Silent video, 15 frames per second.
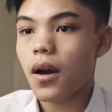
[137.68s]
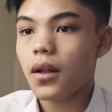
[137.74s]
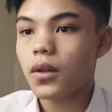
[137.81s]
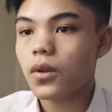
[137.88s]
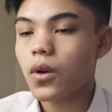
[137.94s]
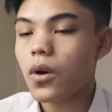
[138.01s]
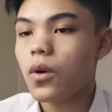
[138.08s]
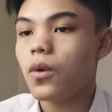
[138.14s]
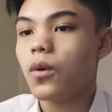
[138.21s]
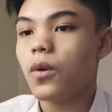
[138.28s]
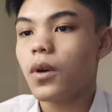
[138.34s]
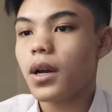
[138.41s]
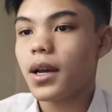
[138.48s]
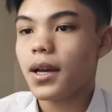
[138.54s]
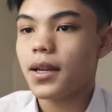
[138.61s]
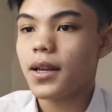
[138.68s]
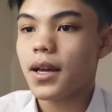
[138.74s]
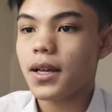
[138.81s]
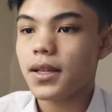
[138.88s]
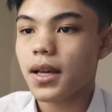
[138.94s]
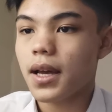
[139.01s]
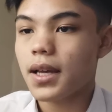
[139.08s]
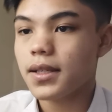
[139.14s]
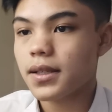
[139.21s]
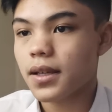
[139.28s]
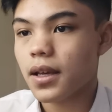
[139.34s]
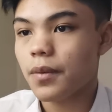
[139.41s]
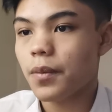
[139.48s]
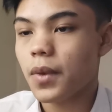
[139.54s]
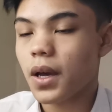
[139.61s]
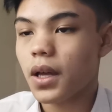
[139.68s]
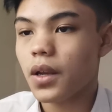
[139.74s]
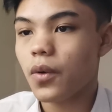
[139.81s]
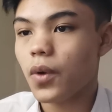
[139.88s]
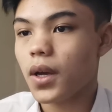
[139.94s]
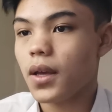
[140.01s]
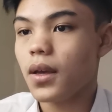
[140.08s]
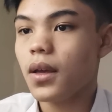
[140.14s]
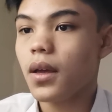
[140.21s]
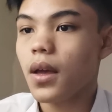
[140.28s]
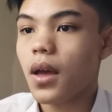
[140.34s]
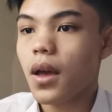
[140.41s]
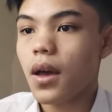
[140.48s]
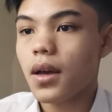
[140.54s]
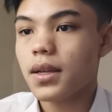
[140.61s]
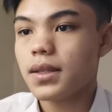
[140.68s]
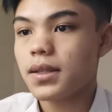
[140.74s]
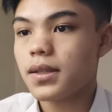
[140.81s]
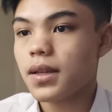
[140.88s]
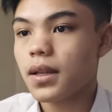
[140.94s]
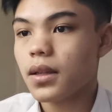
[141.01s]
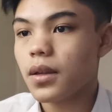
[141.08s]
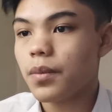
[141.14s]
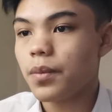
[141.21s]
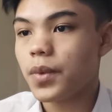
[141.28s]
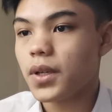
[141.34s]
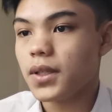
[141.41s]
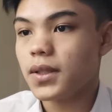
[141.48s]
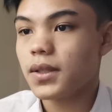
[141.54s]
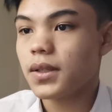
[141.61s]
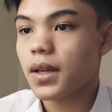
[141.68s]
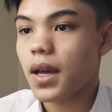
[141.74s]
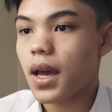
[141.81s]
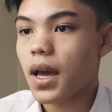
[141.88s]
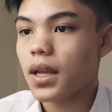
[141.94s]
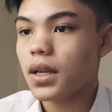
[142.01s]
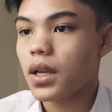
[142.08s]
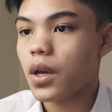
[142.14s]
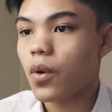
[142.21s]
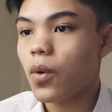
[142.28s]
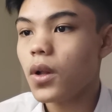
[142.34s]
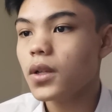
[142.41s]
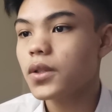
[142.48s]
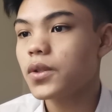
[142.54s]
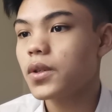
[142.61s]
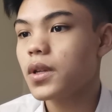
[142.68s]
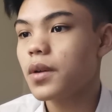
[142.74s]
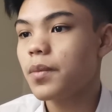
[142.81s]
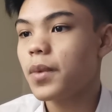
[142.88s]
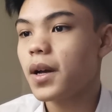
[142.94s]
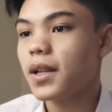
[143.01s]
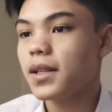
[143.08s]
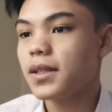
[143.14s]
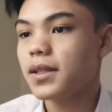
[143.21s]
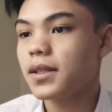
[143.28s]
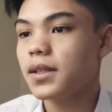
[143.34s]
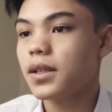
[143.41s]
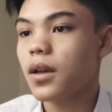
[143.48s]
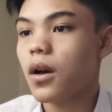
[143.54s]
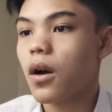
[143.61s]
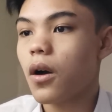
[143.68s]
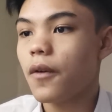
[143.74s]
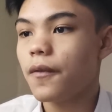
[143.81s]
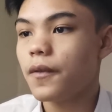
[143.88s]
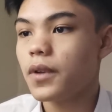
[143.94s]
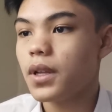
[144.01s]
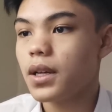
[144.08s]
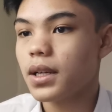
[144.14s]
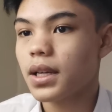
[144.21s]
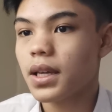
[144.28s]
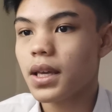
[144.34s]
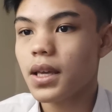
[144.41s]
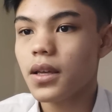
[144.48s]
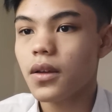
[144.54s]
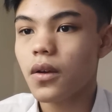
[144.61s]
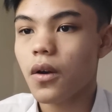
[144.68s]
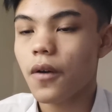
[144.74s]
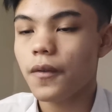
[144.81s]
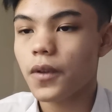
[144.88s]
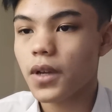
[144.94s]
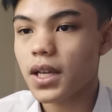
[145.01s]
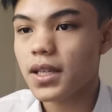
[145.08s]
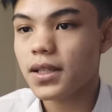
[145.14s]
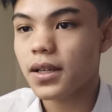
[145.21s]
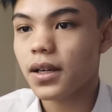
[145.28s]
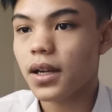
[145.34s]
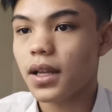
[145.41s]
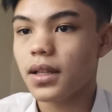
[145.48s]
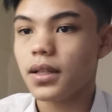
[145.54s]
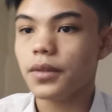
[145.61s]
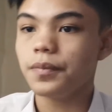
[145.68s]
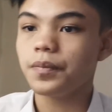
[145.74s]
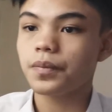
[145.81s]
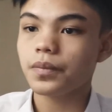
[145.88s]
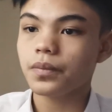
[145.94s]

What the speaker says: "I'll go and ask him anyway," said the prince, and he walked to the palace of the king of the eastern land.